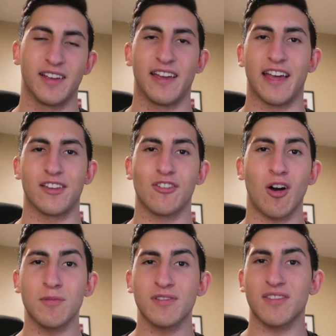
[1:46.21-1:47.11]
And
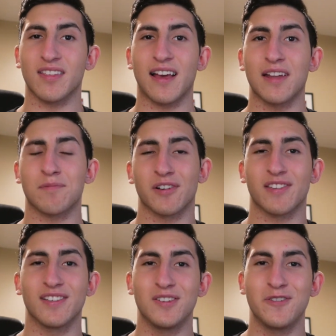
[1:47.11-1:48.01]
Yama is the kind of
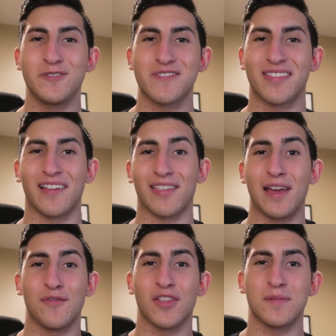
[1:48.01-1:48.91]
person who's the
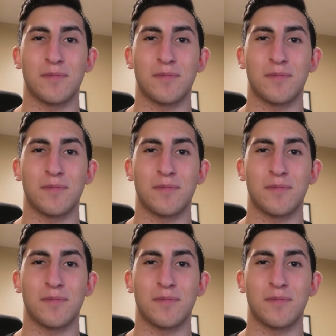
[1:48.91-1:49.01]
life of the